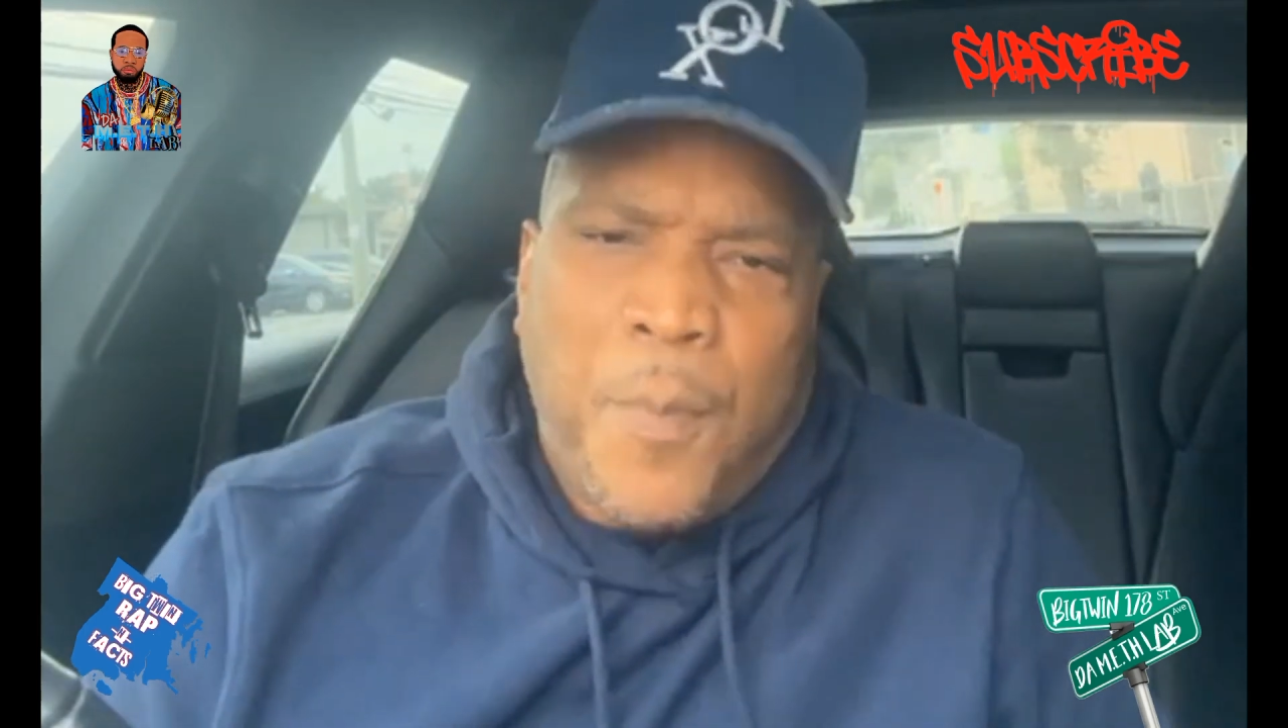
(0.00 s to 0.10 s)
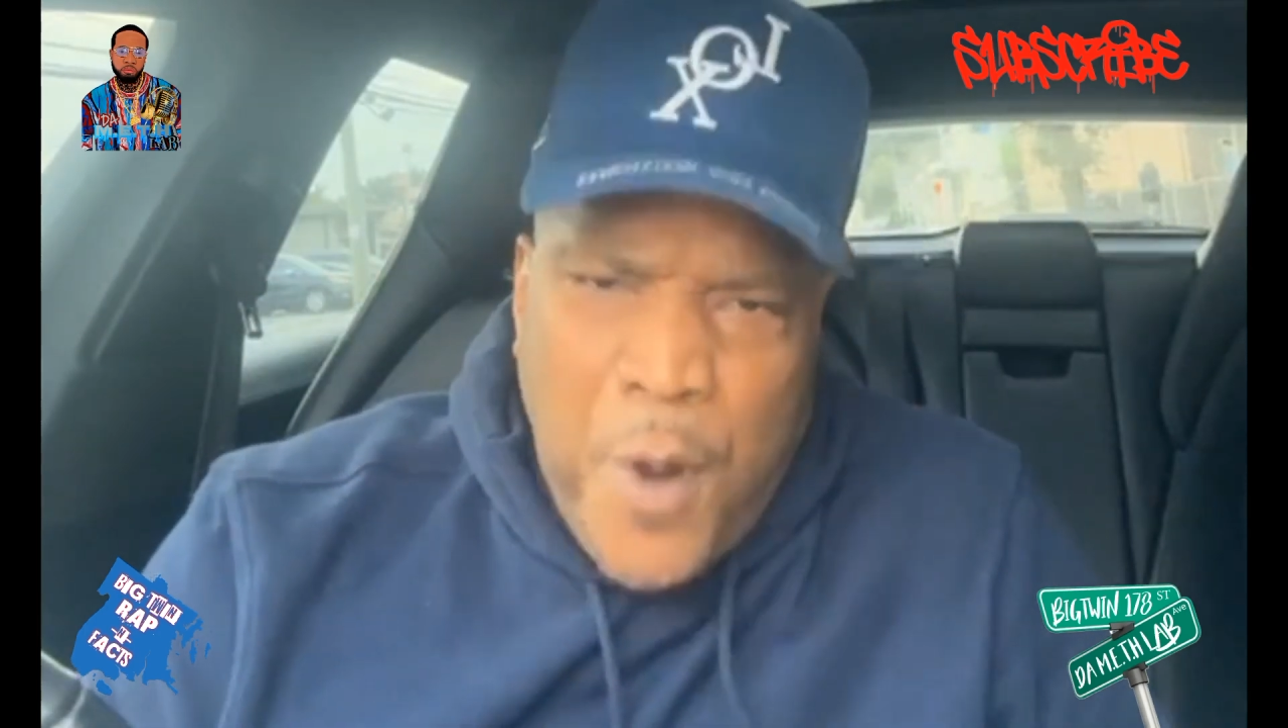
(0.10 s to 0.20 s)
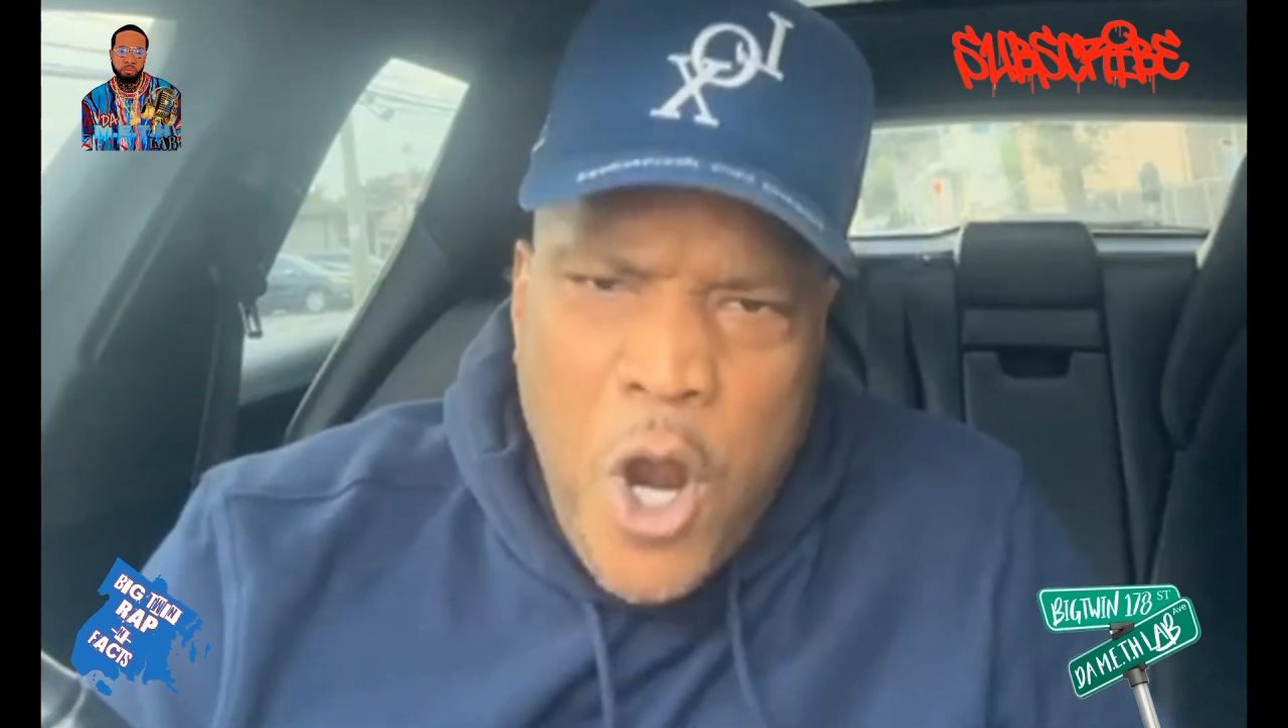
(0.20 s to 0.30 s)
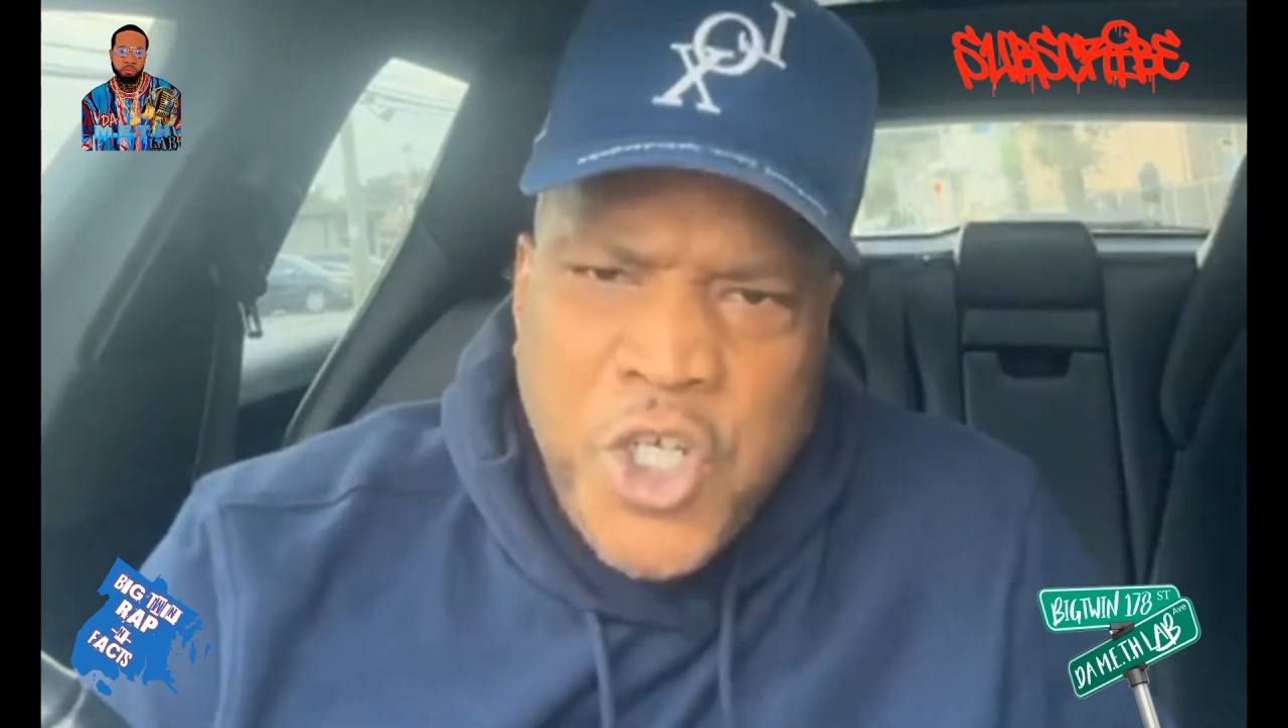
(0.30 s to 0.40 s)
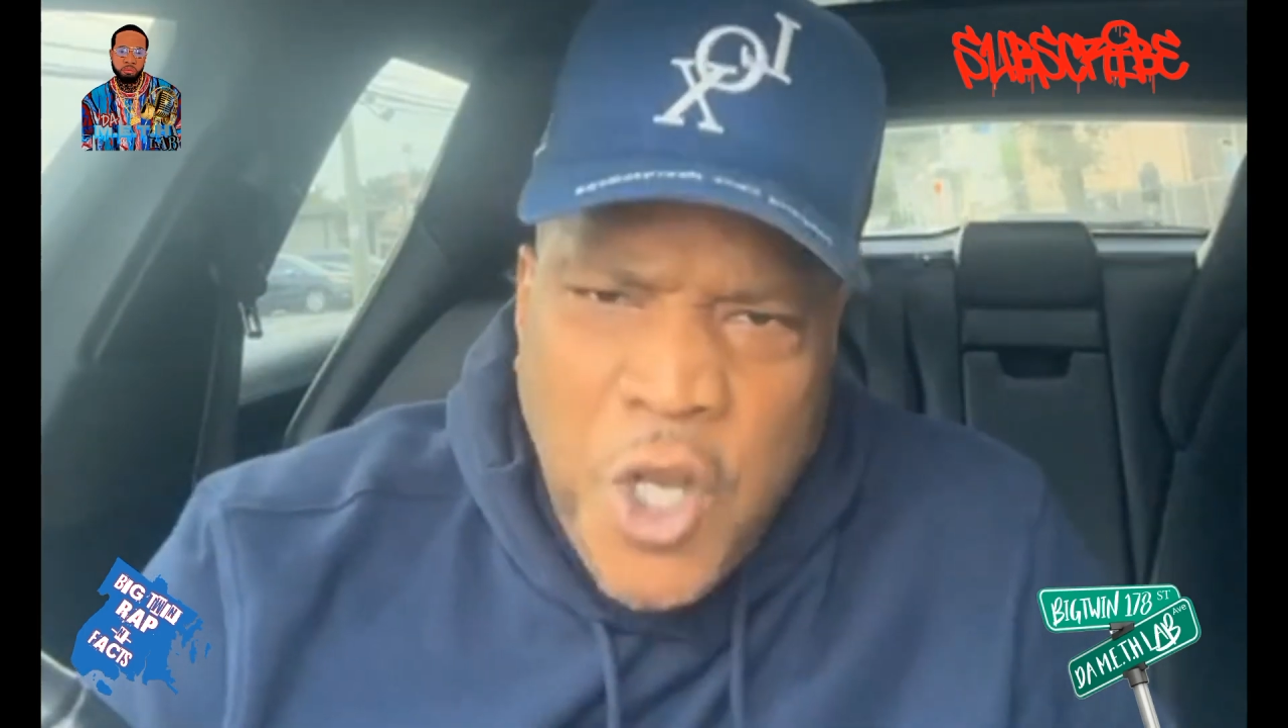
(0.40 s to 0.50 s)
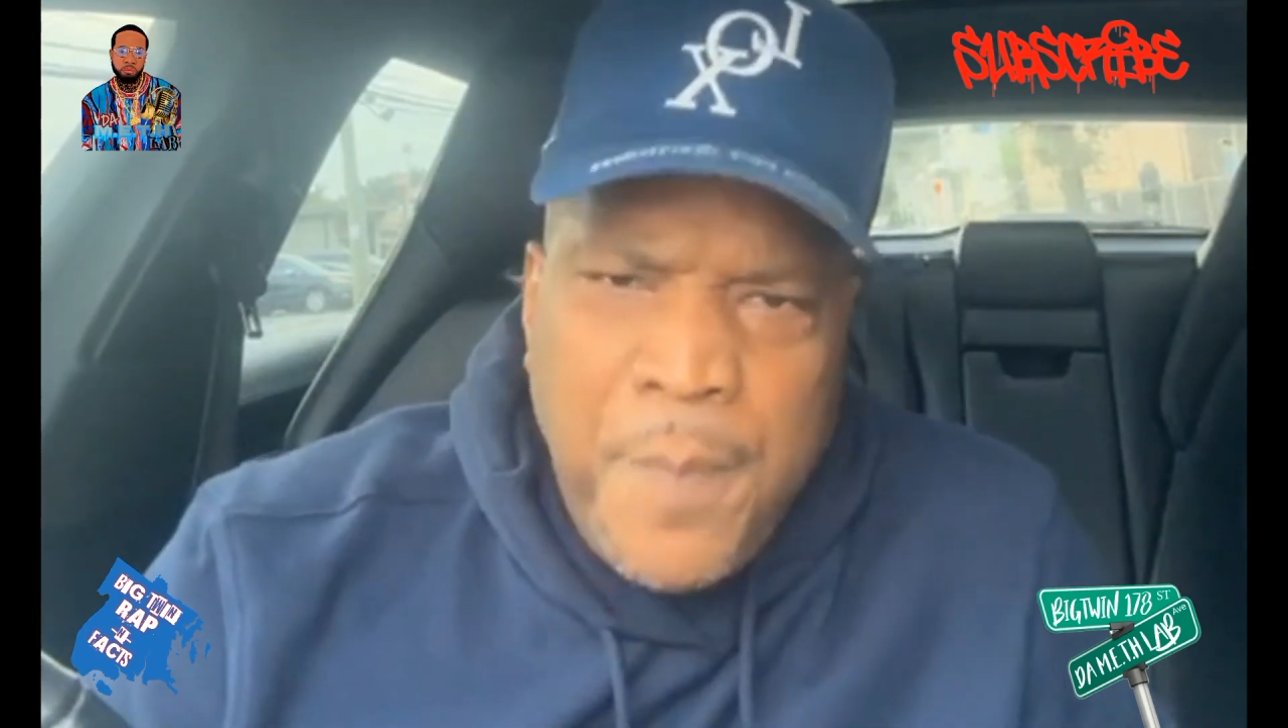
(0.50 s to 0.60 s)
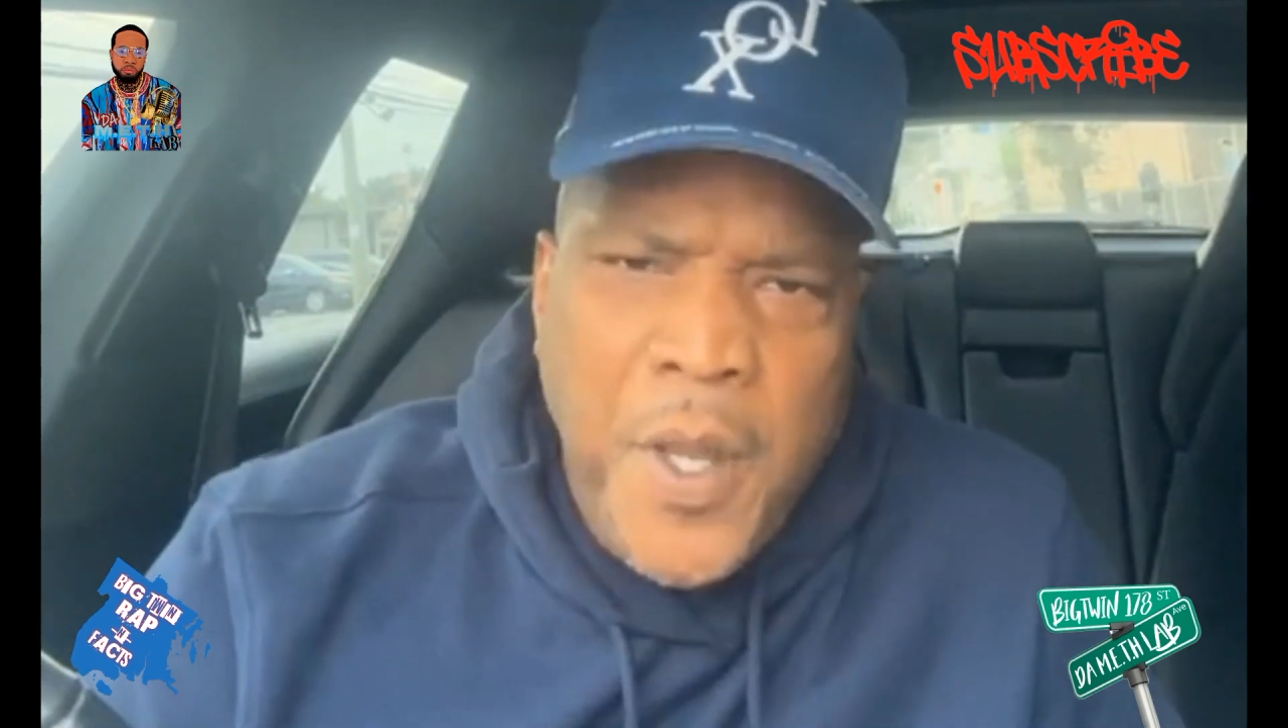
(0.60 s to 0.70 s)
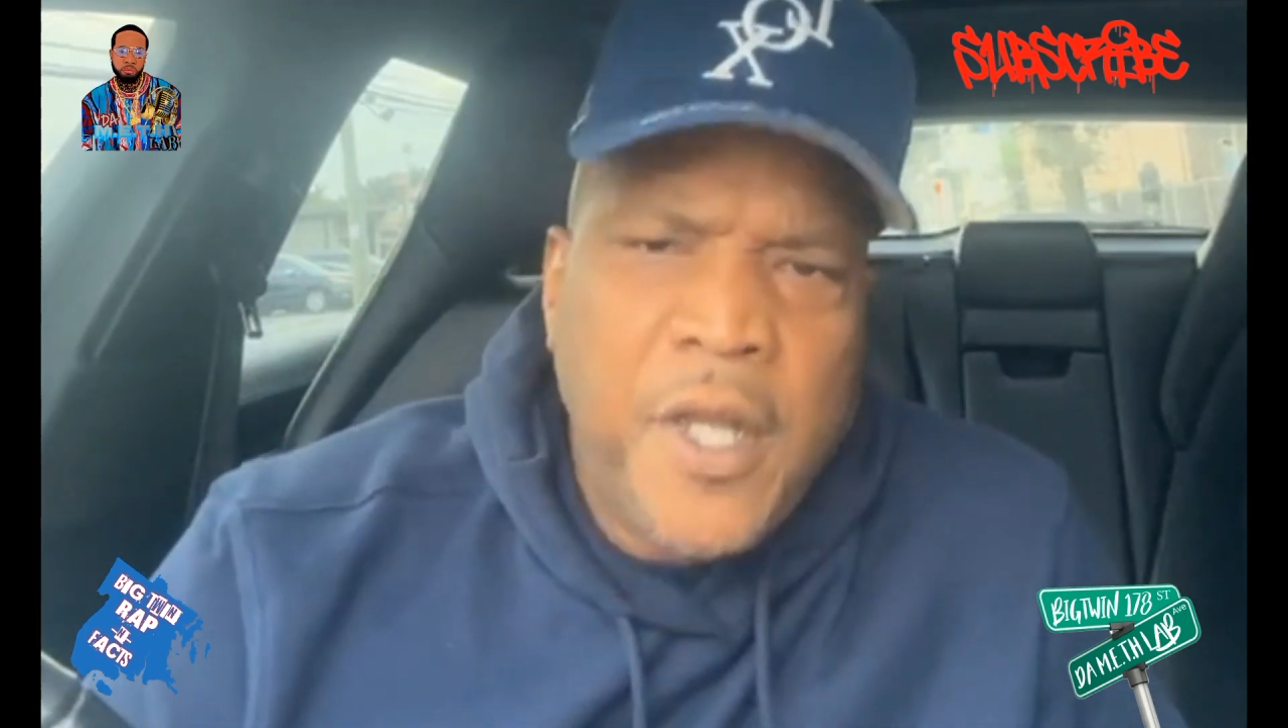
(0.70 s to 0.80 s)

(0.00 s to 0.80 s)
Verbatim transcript: the parks are